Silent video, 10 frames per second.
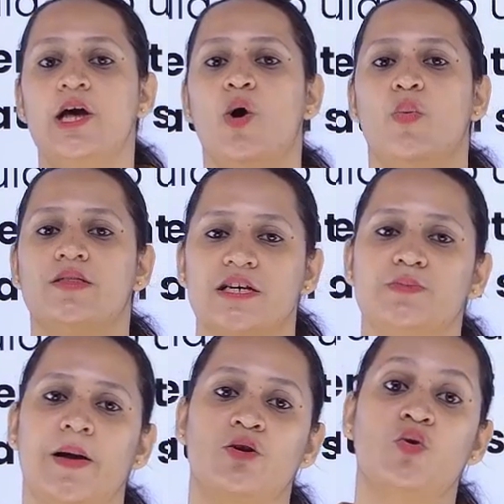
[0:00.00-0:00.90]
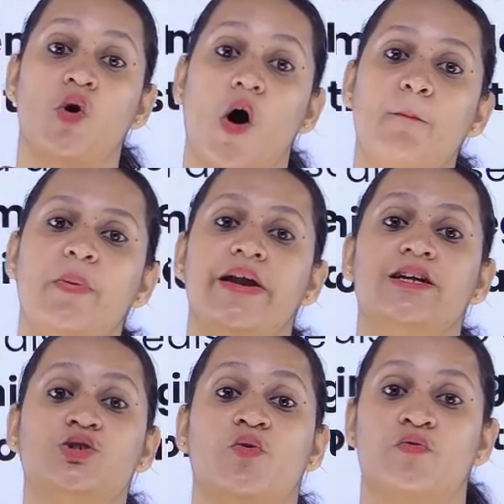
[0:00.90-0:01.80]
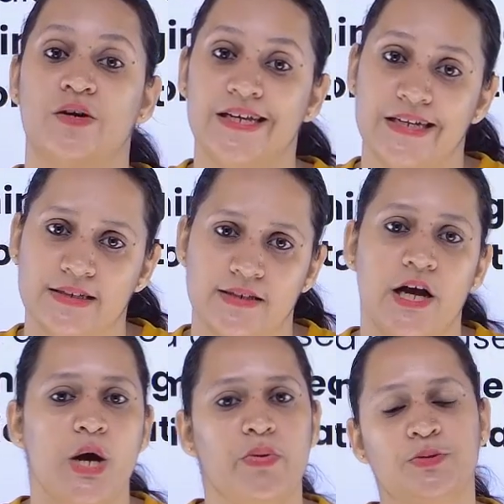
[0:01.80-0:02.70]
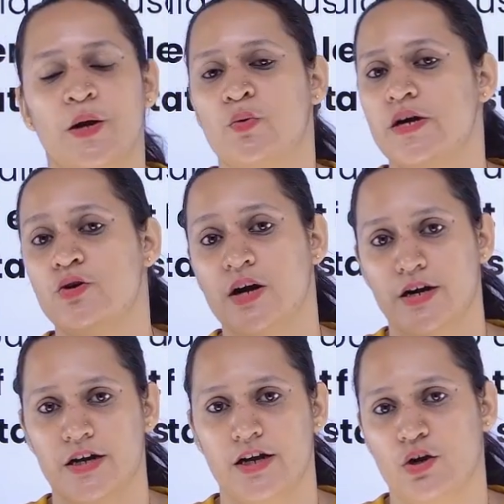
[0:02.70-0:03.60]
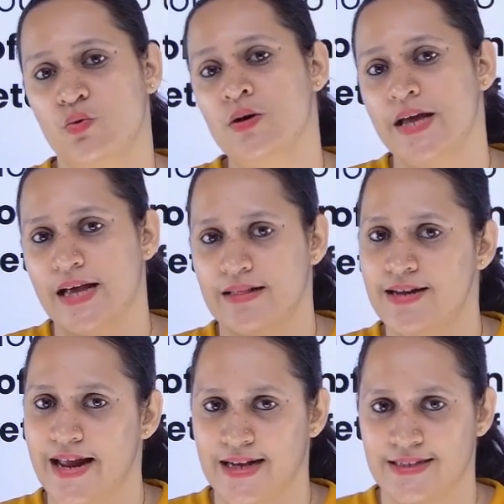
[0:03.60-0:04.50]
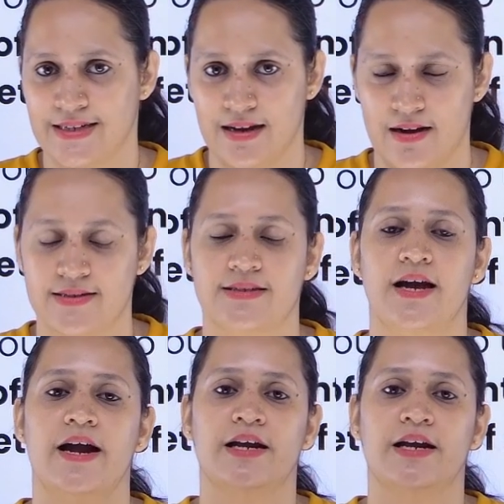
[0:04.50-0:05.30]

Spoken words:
with respect to components of deeds, which we are going to continue in the next class.